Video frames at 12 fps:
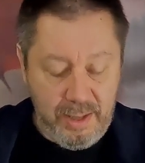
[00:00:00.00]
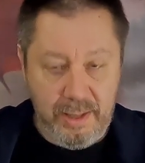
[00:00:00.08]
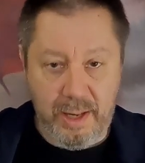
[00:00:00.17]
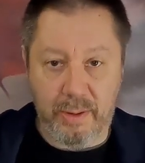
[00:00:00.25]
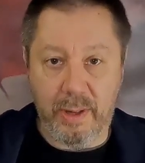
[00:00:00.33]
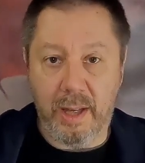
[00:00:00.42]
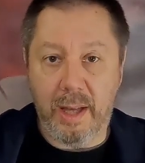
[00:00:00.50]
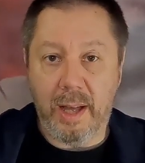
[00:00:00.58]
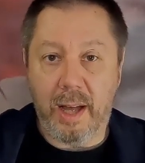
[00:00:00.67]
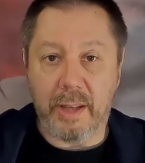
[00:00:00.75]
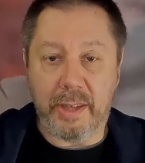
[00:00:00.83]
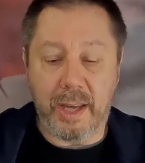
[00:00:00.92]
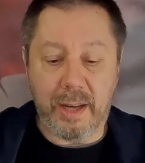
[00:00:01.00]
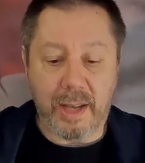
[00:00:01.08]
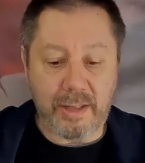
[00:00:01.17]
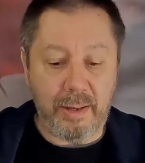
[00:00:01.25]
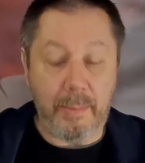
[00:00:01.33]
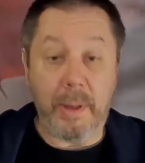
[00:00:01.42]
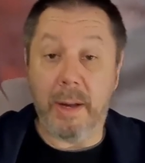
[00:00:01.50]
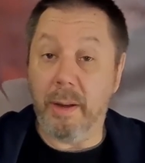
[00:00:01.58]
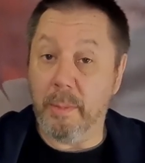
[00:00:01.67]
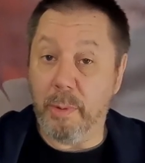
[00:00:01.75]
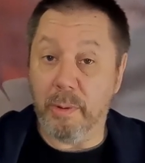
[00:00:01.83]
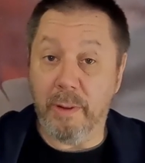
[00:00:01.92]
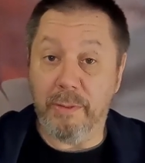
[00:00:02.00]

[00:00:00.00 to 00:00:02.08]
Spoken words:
So I think that's going to be a lot more